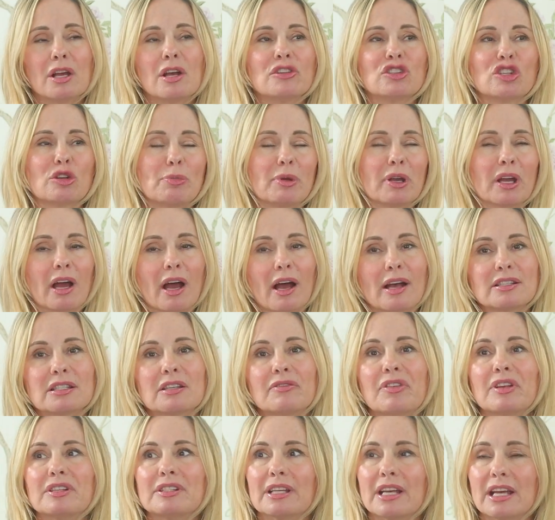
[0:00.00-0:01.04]
So because
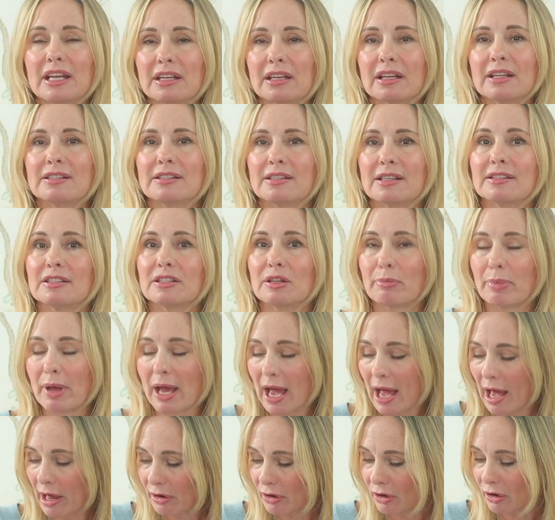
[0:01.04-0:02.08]
of this inconsistent
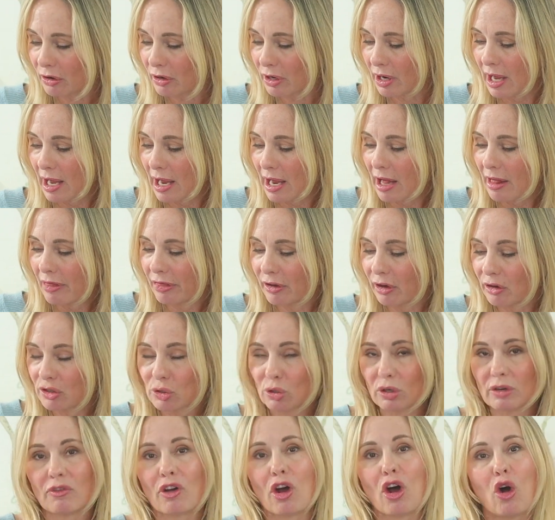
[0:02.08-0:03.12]
pattern, they're
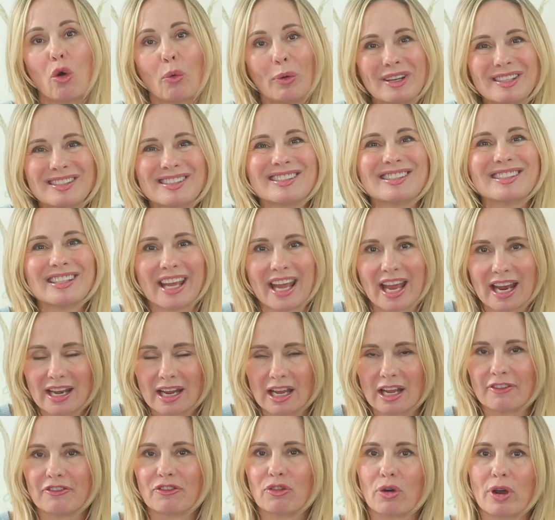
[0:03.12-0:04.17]
sort of always
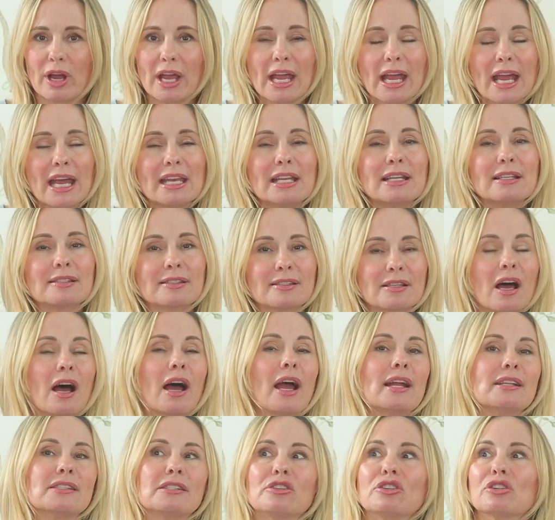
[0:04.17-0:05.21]
scanning for any
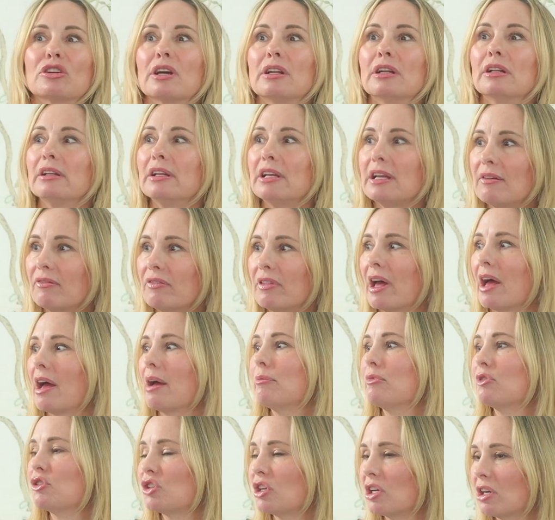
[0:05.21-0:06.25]
signs that you're going to leave
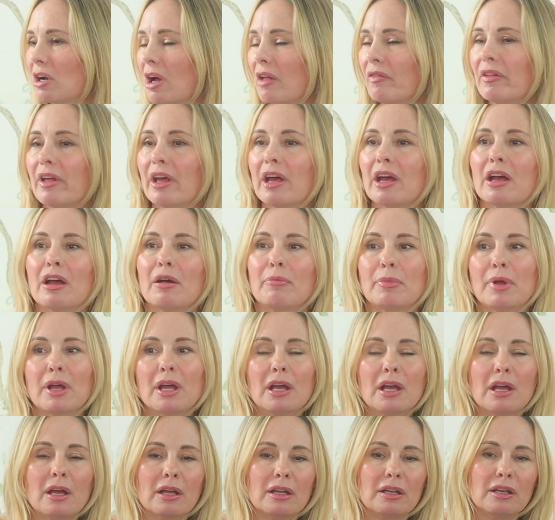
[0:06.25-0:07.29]
them, cheat on them,
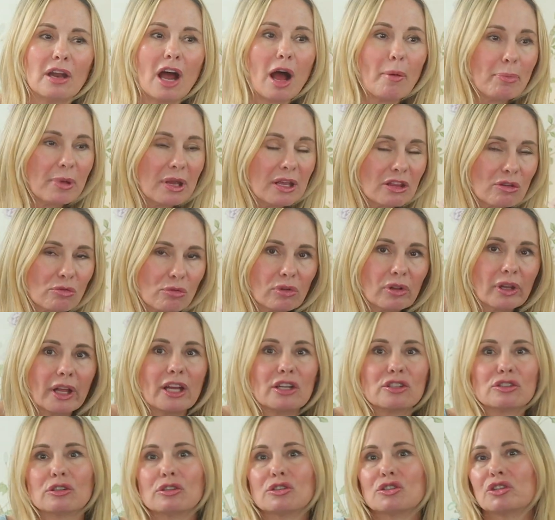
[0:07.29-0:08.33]
not be in the
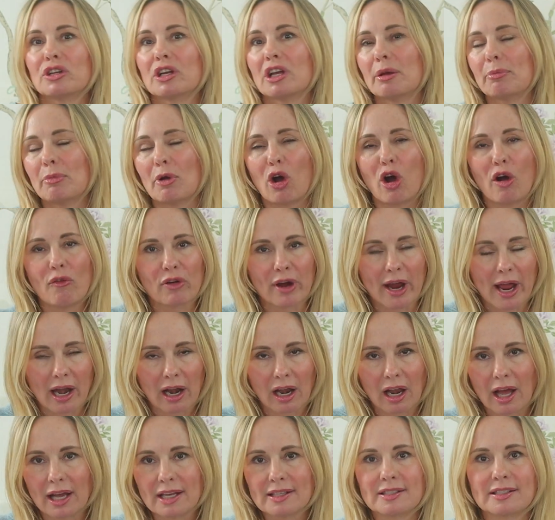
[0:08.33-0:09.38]
relationship,
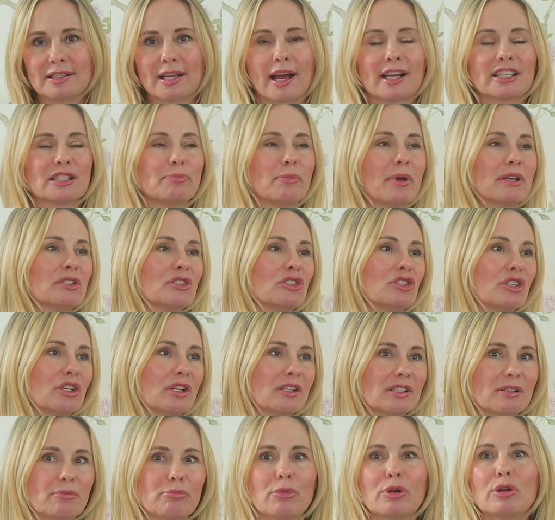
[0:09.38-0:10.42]
overanalyze text
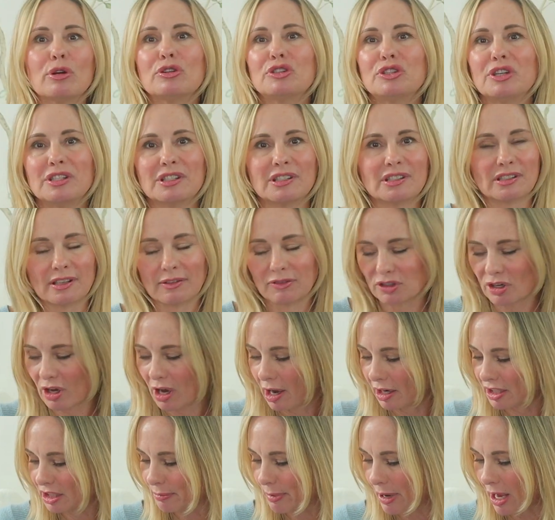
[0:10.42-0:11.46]
messages, emojis, as I've
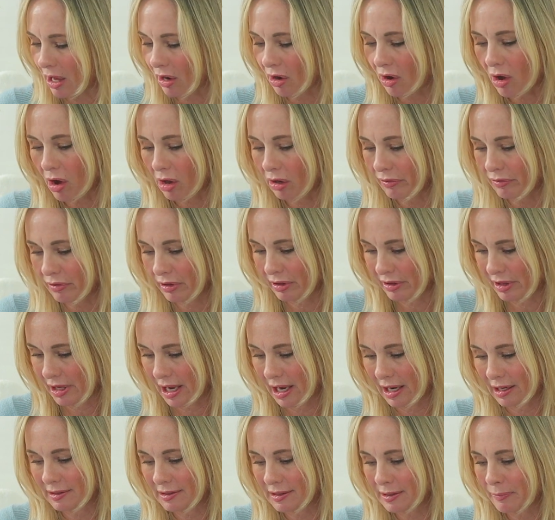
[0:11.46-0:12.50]
talked about, all of the
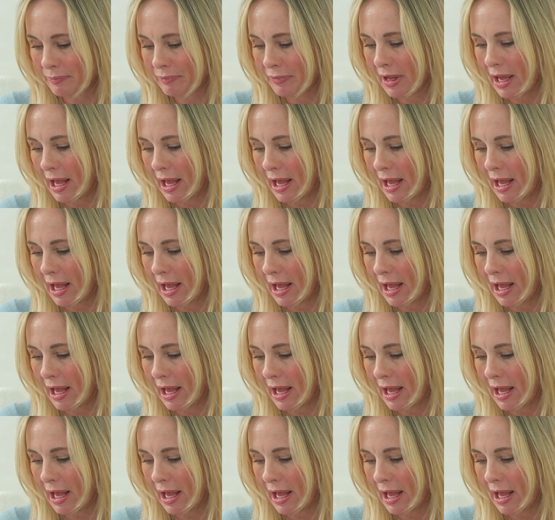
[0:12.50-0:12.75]
things.